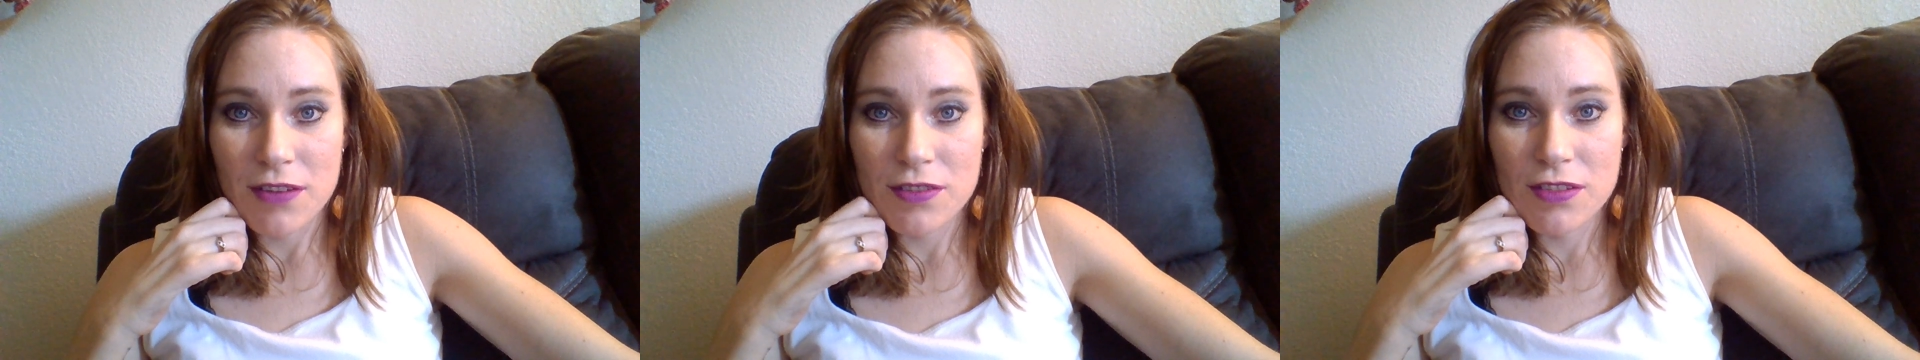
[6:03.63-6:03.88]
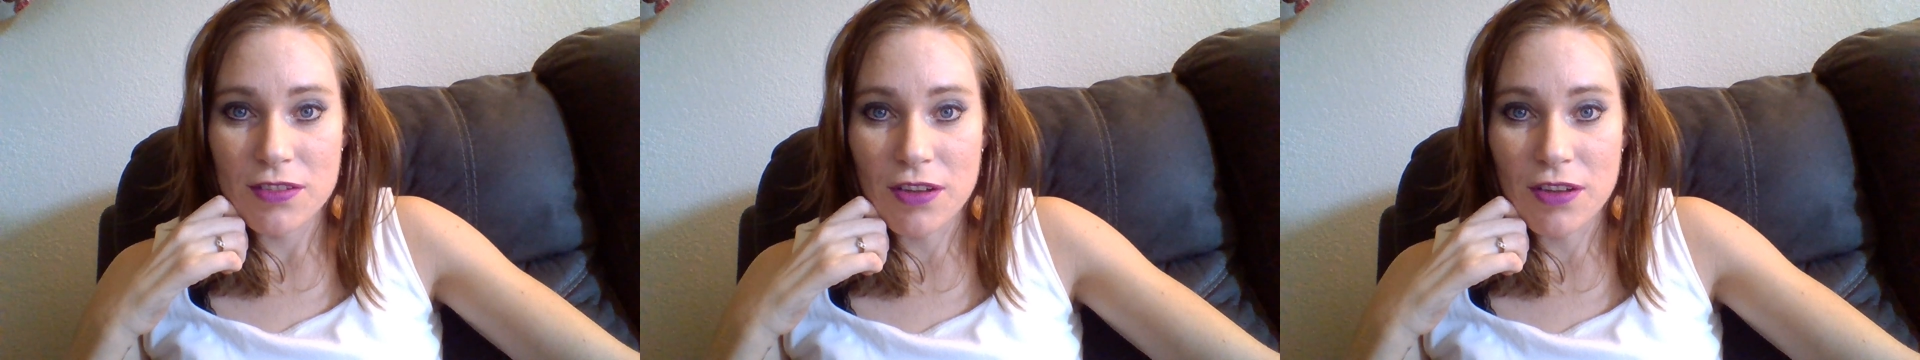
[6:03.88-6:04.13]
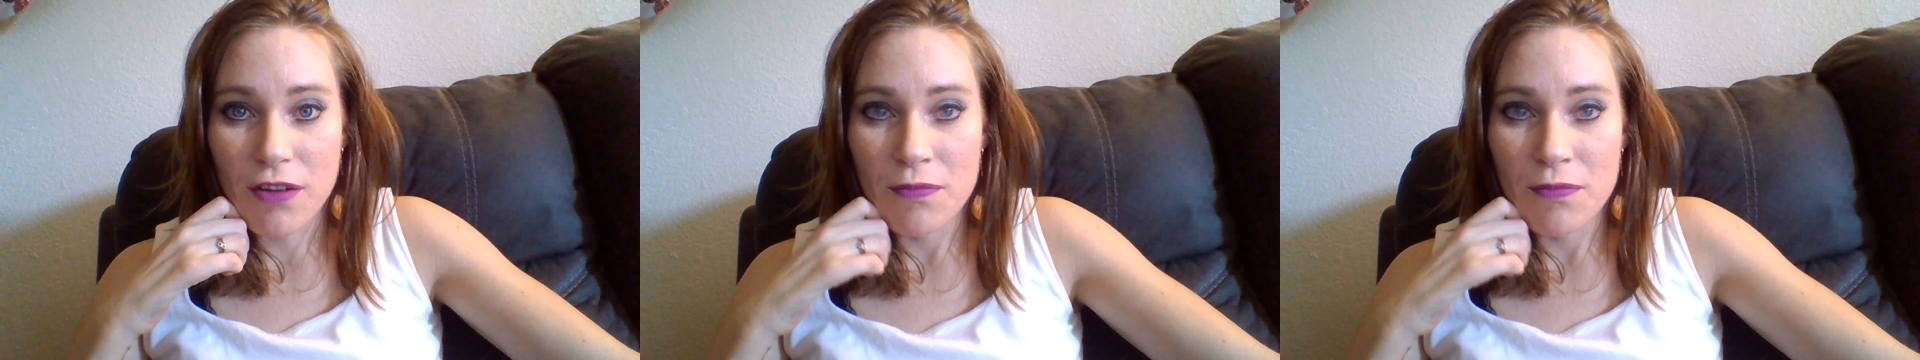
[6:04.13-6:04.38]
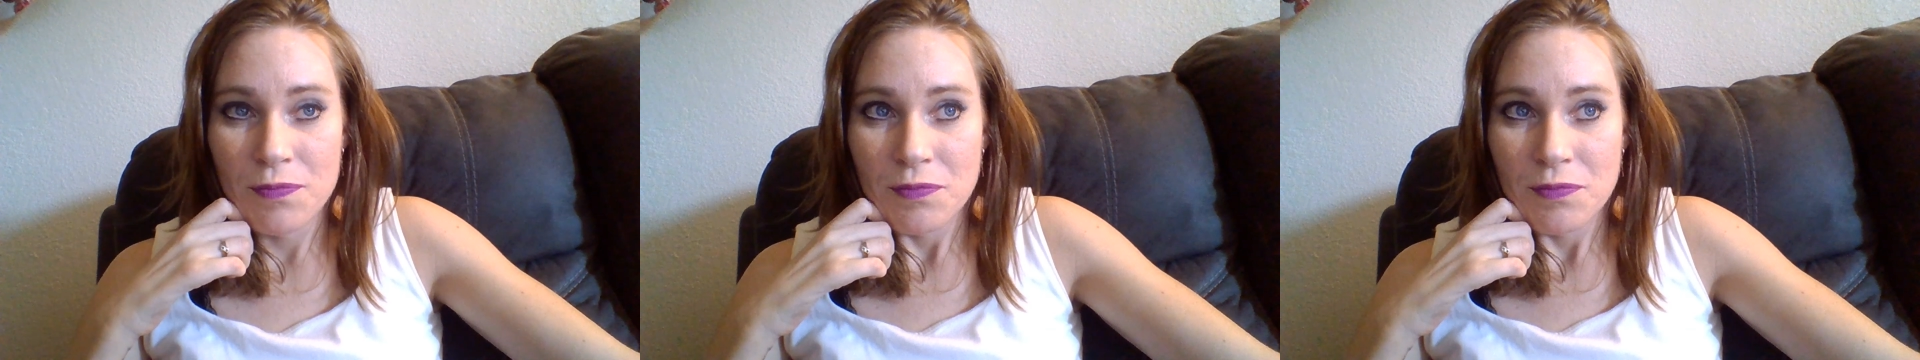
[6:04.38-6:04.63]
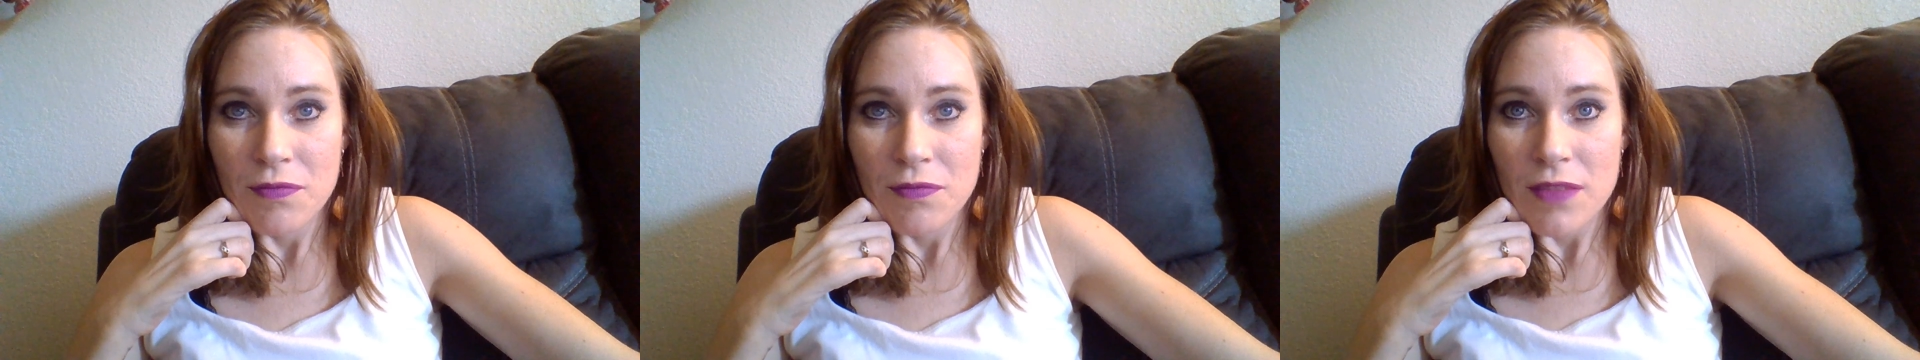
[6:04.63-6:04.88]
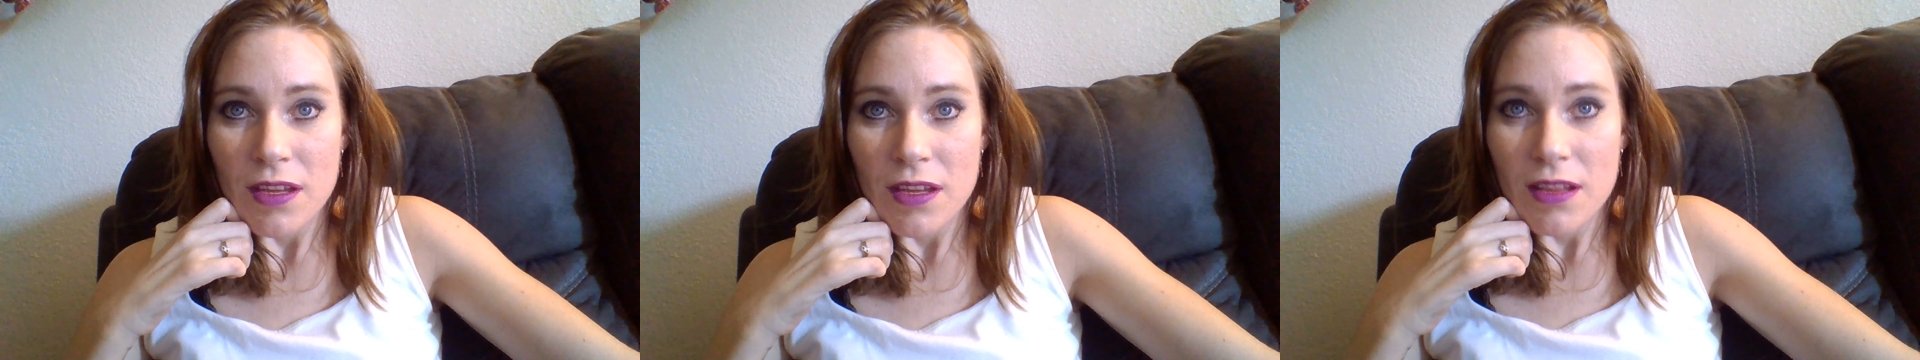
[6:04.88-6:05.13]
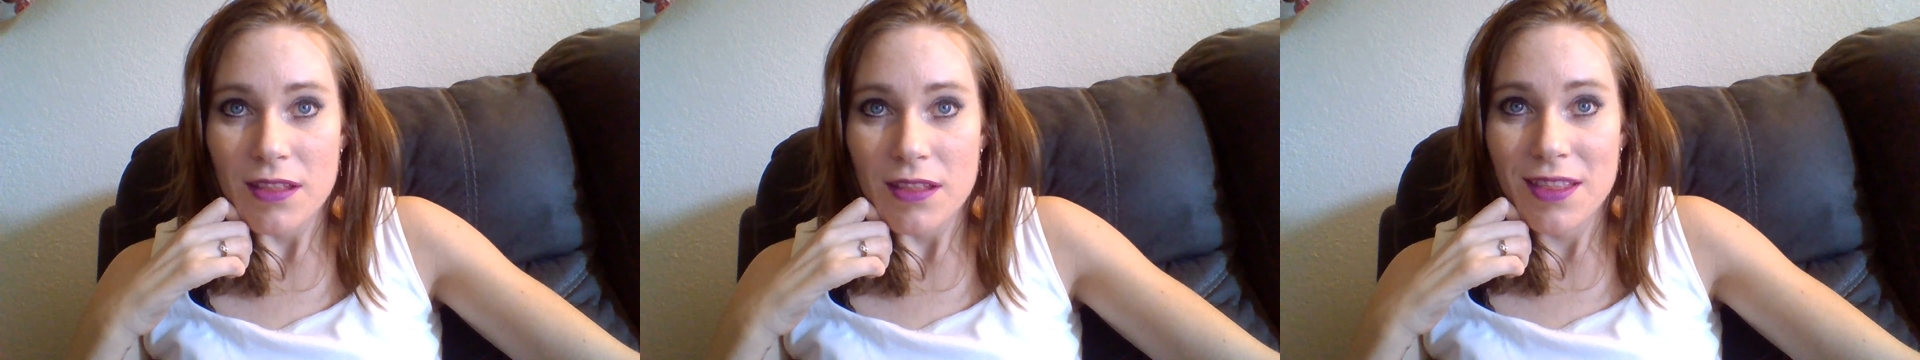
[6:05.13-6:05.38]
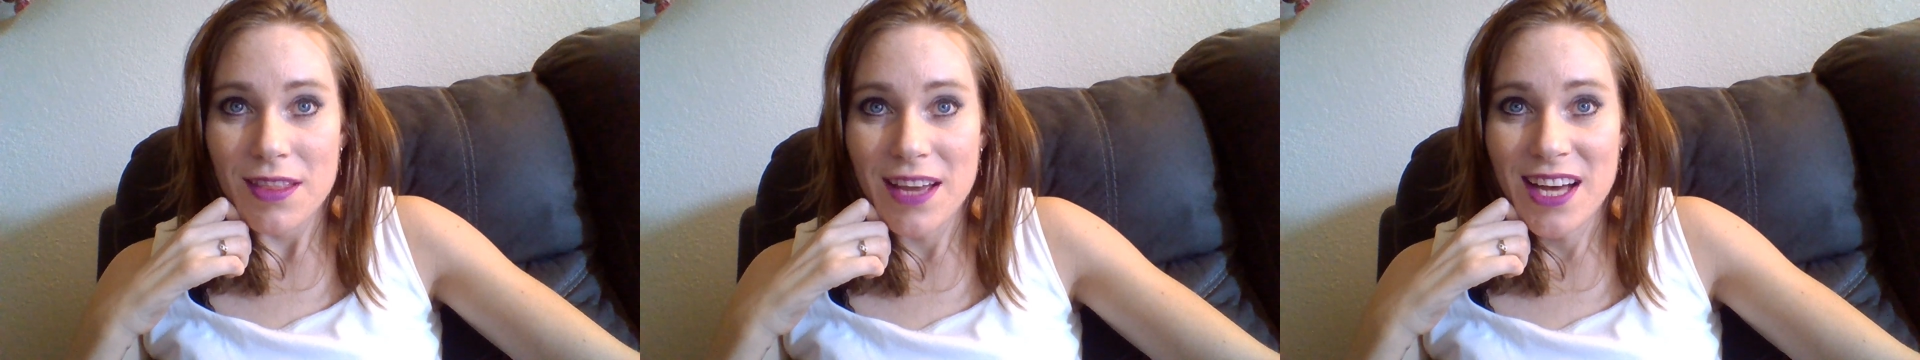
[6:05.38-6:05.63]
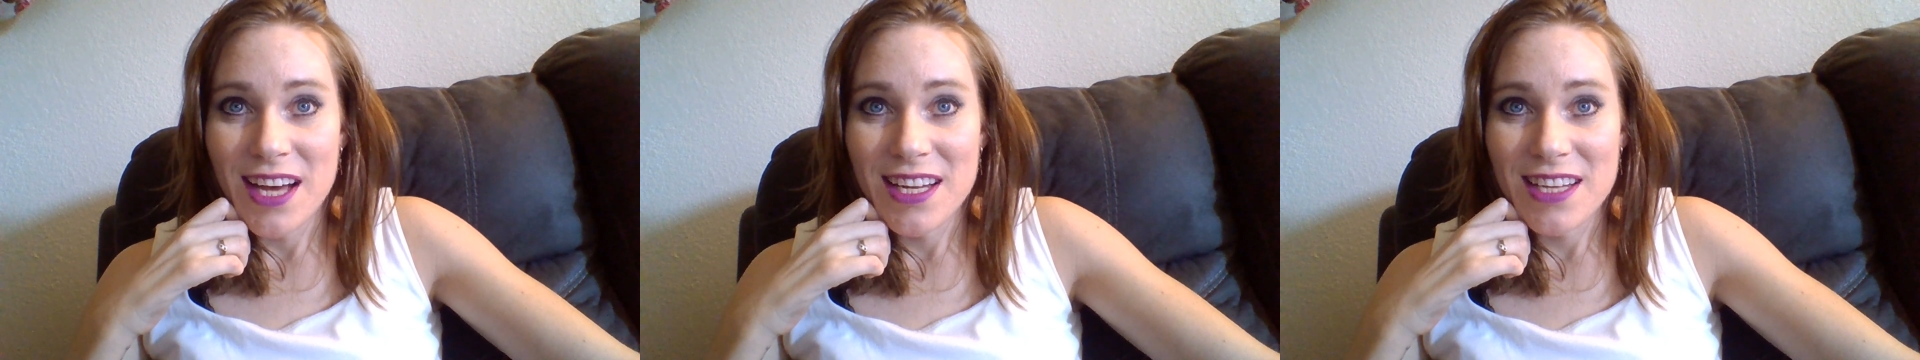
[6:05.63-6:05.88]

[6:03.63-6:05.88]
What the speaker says: So that